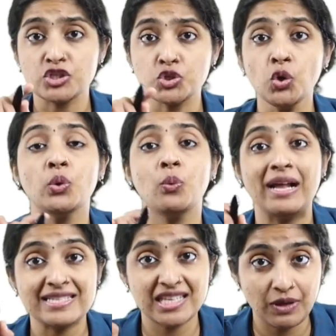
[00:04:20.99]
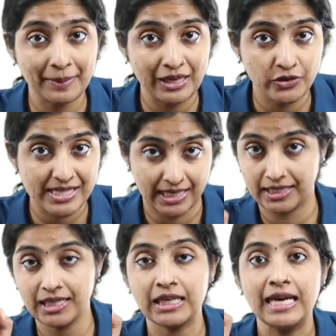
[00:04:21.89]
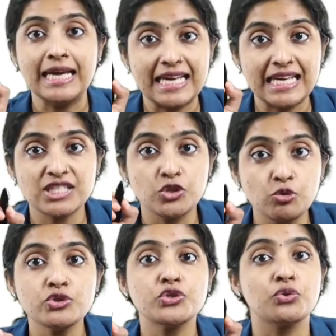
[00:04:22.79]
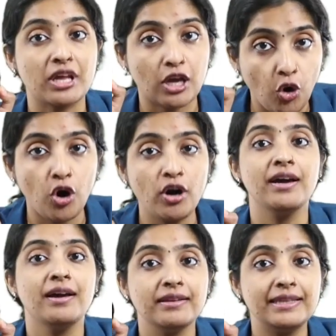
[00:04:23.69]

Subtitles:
So the Valsalva manual technique is used to record